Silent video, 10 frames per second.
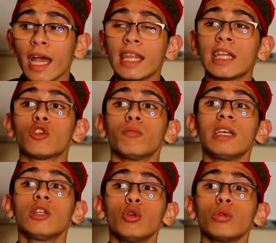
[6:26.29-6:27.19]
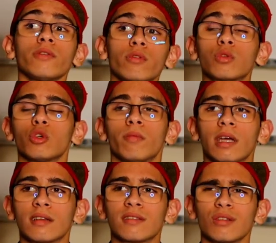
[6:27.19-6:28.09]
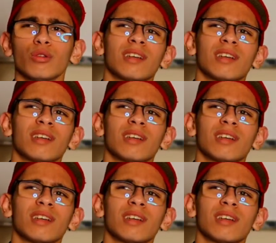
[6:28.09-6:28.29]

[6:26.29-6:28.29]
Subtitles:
and that you be dutiful to your parents.